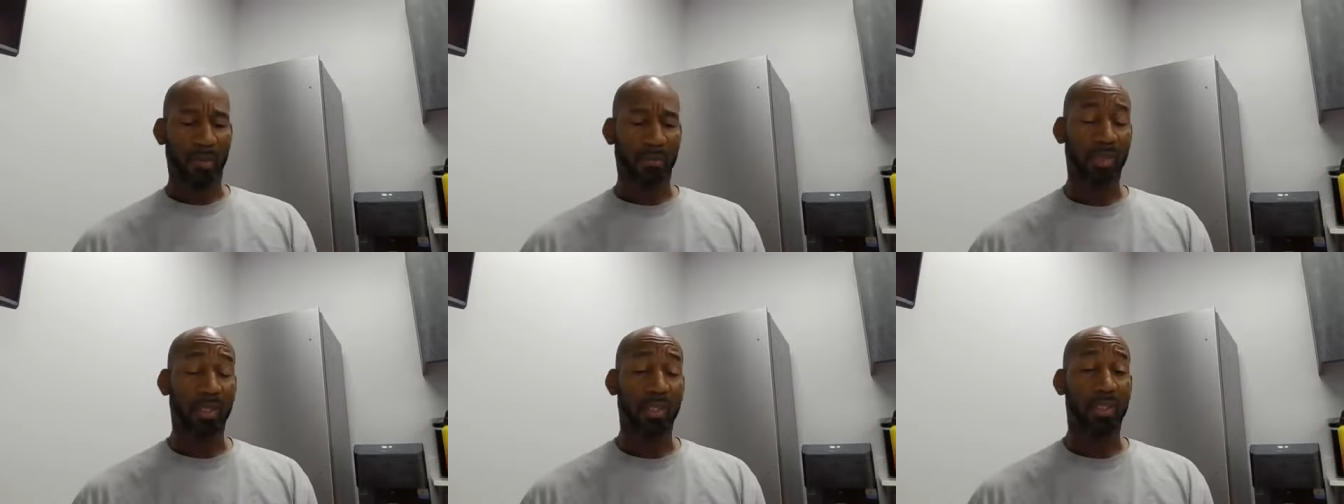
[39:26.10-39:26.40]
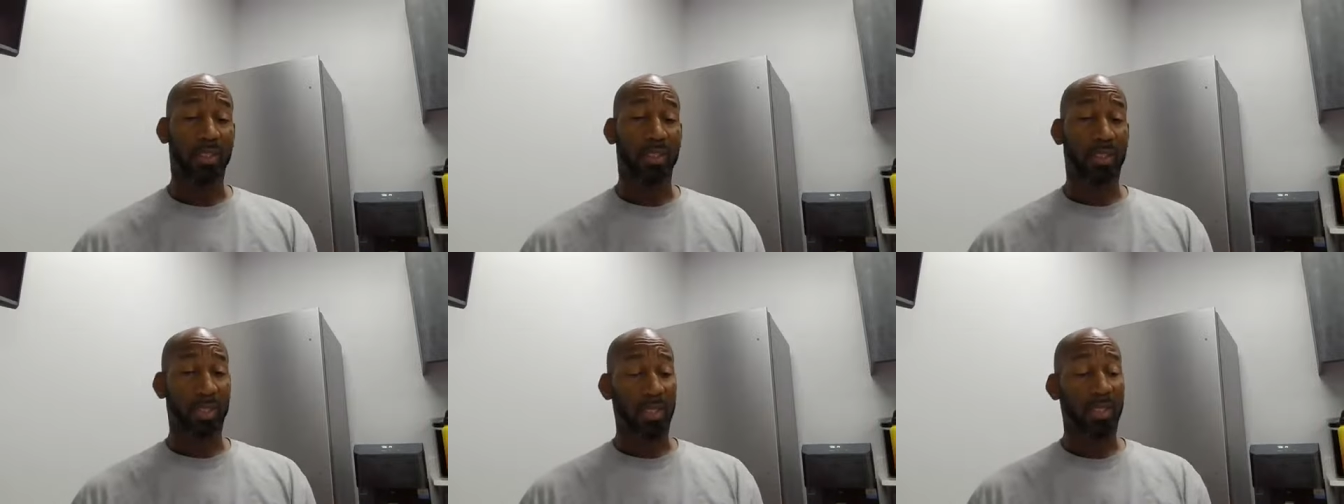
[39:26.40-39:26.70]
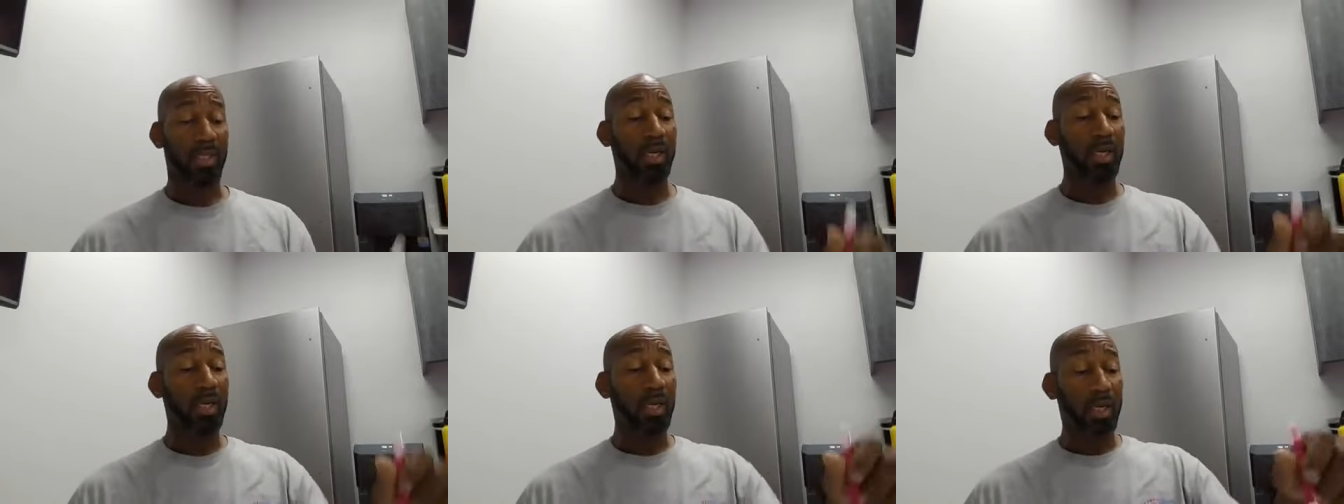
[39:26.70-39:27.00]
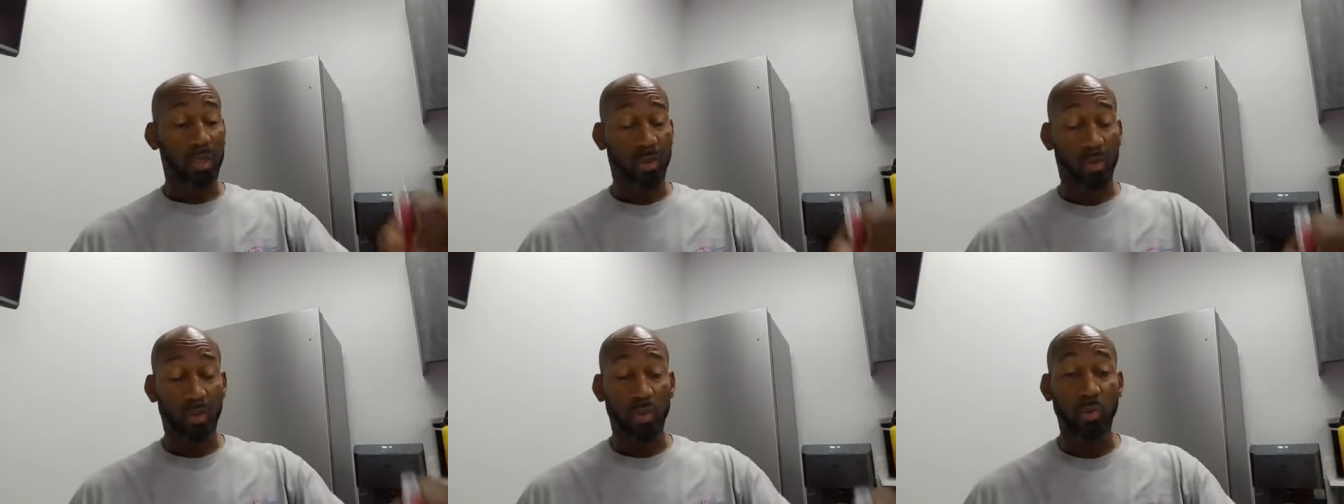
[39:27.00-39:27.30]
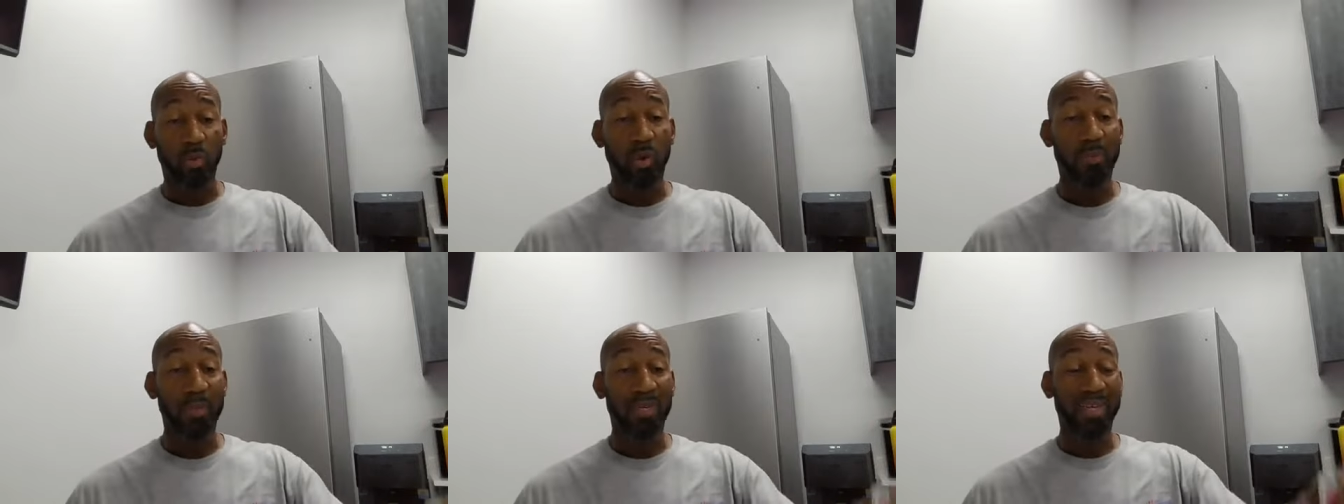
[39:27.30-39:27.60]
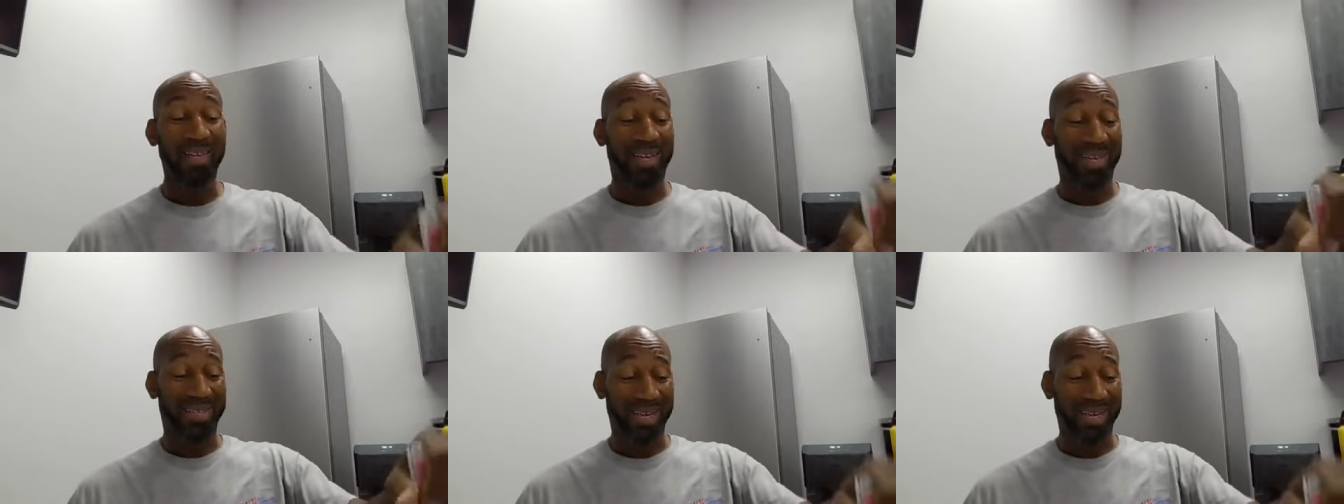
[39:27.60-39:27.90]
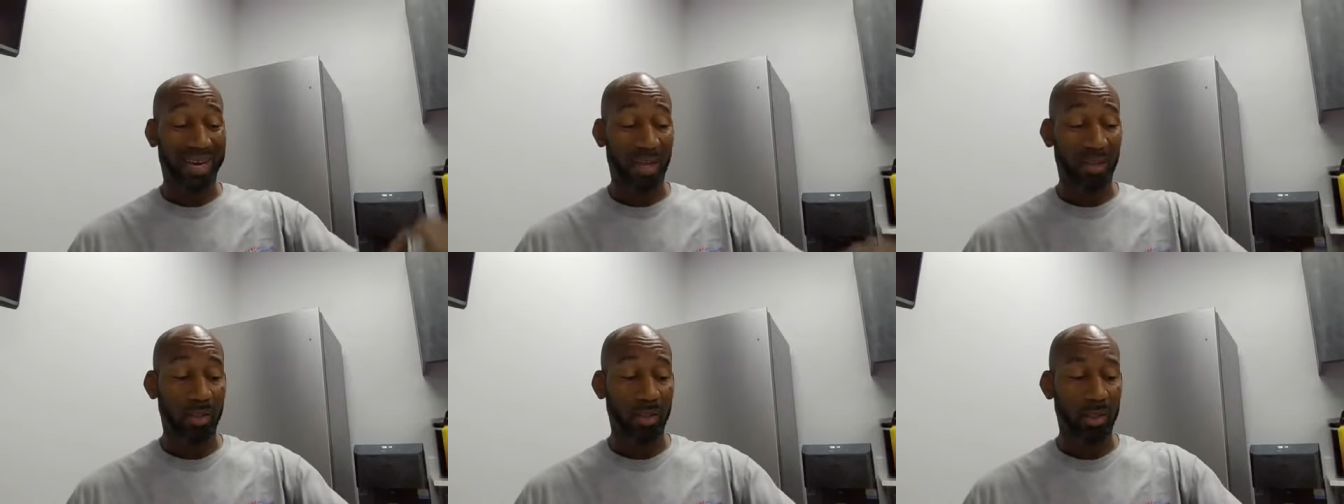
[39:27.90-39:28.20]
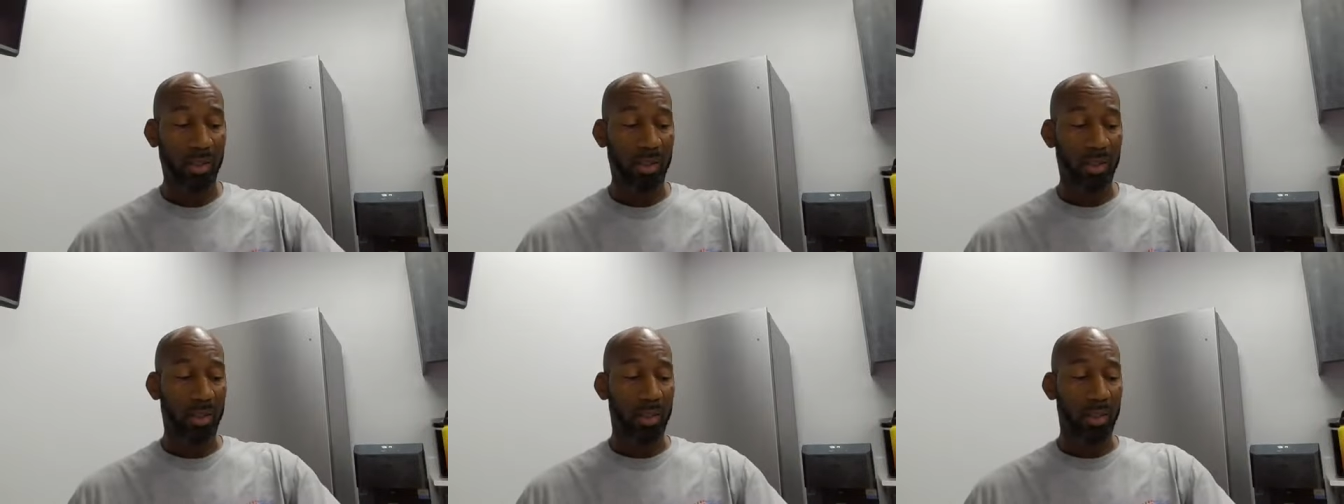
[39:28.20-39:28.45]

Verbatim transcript: Because again, you will be accounted